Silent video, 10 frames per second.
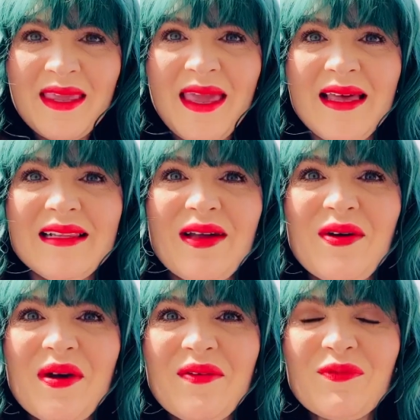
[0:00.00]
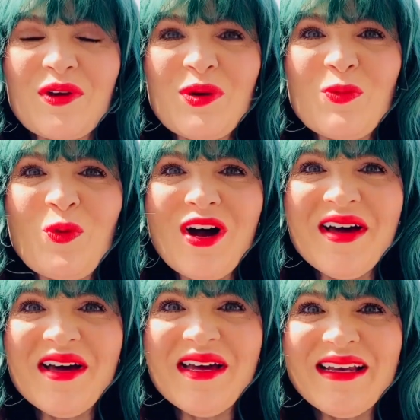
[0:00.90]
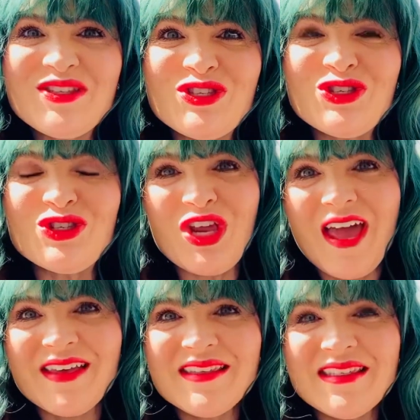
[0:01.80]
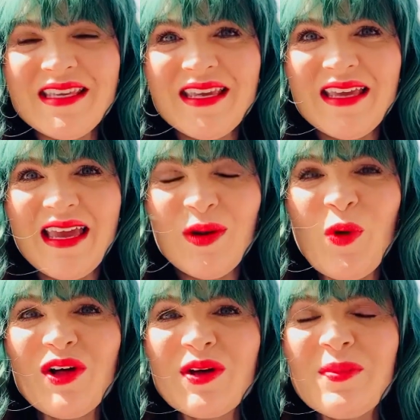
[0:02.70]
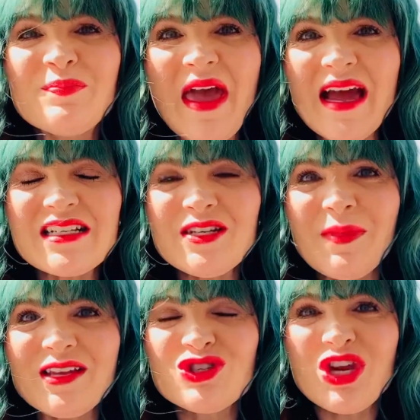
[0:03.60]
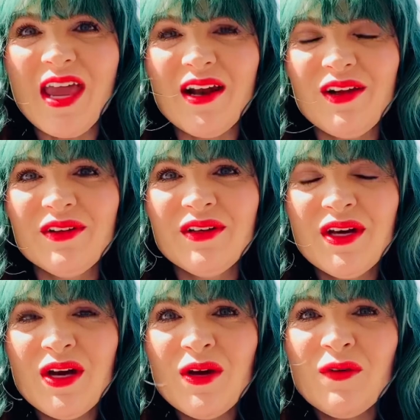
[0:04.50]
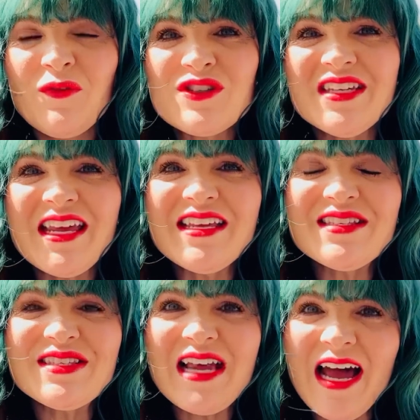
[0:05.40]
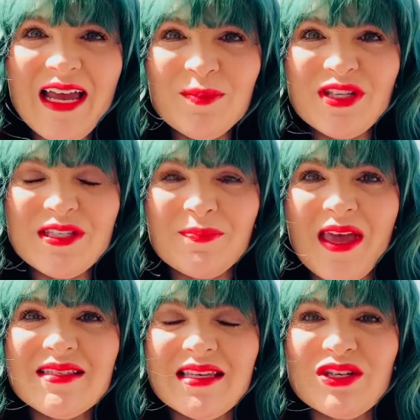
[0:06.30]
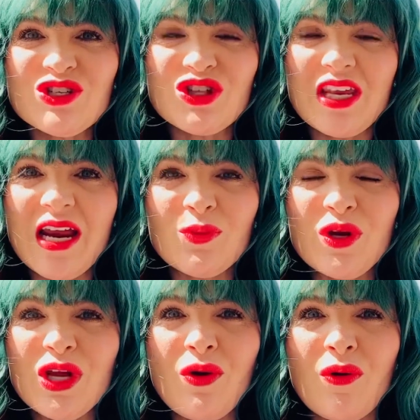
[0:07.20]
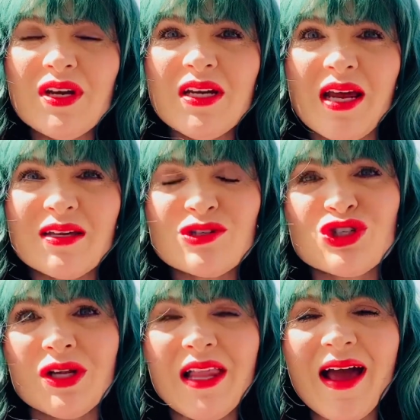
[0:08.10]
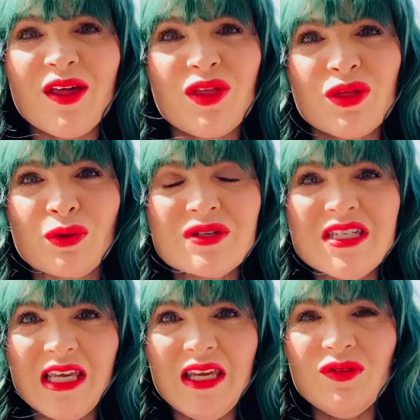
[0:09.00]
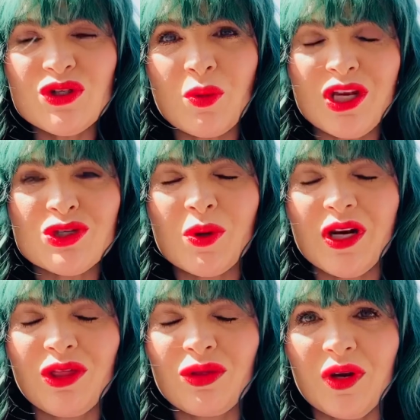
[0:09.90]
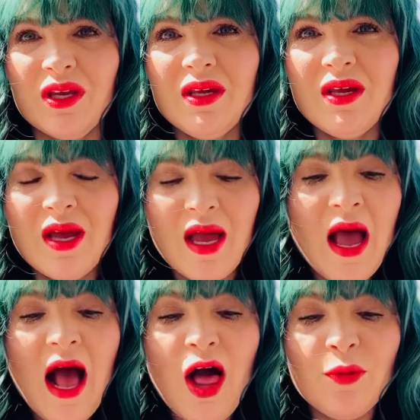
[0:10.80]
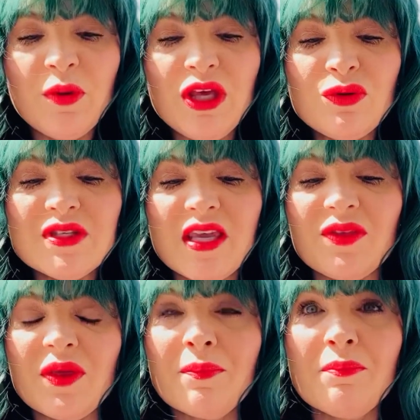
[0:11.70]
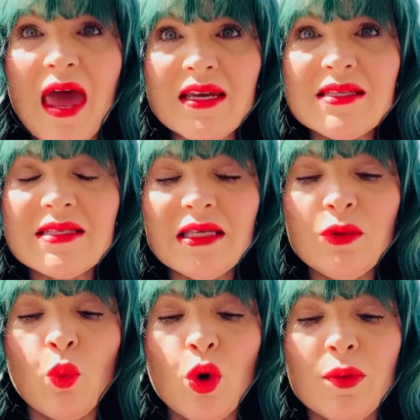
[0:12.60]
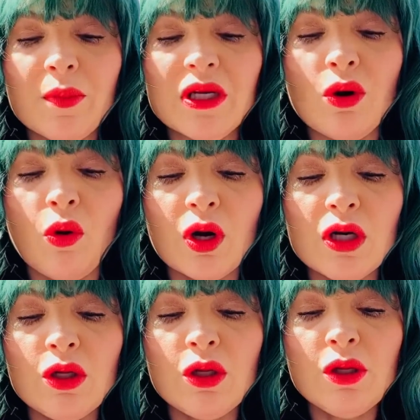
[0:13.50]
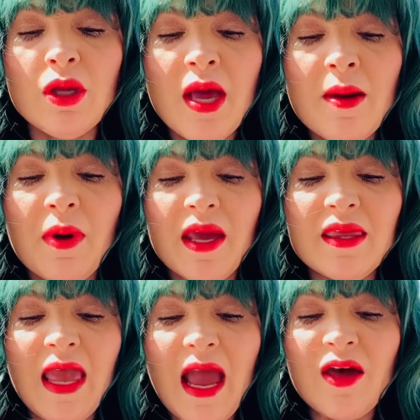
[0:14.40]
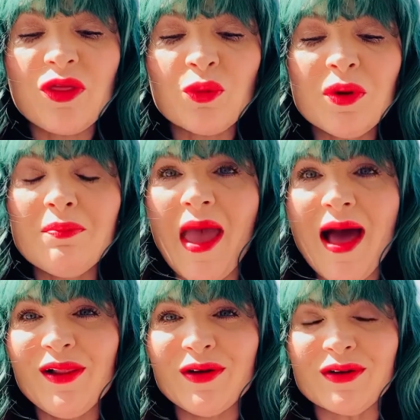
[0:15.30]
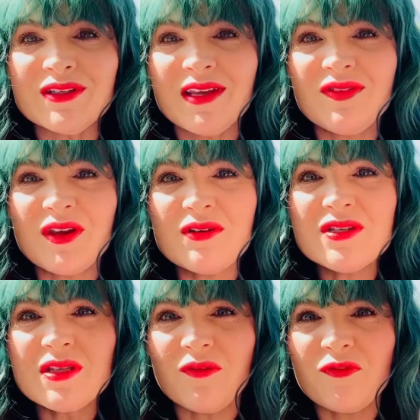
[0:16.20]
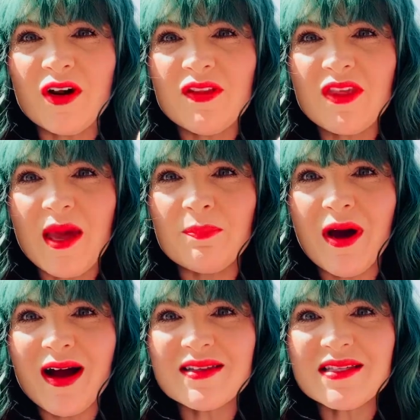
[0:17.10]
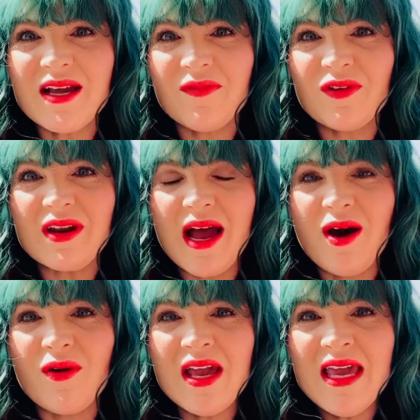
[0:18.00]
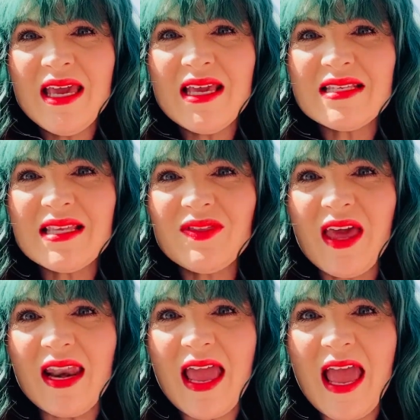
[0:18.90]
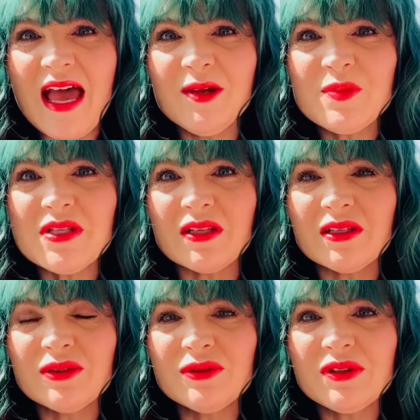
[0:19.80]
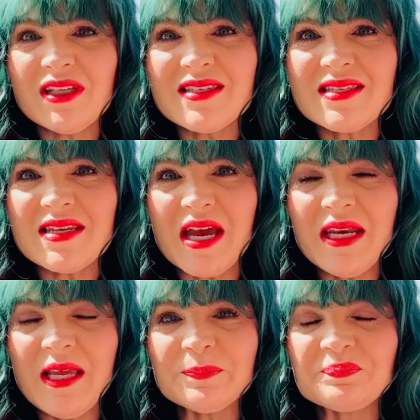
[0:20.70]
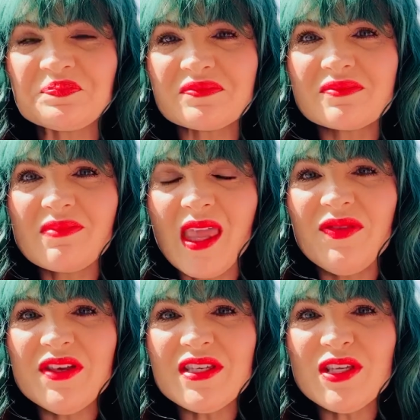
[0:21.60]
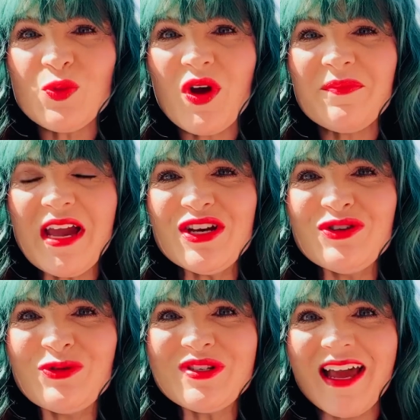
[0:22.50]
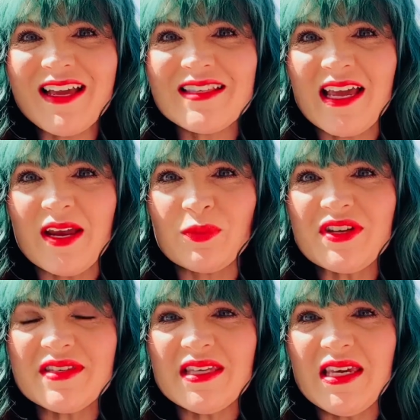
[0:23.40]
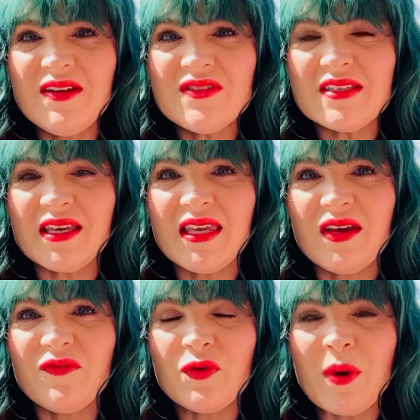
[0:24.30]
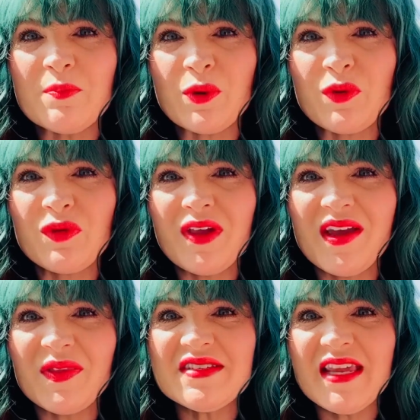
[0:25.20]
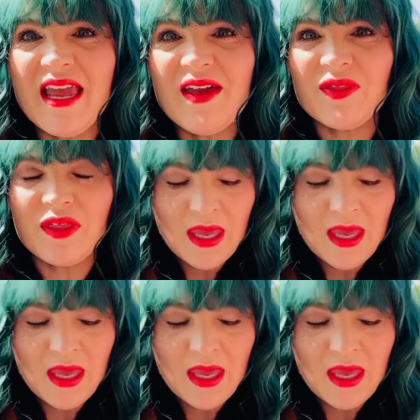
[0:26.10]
Hello everyone, it's Jess and welcome back to my channel for today's timeless message that I recorded on July 13th, 2023. I'll be using the Medicine Woman Oracle by Catherine Maillard. And there's the front of that box cover now. Isn't that absolutely stunning? And this is one of my new decks I received as a gift for my birthday on the 10th.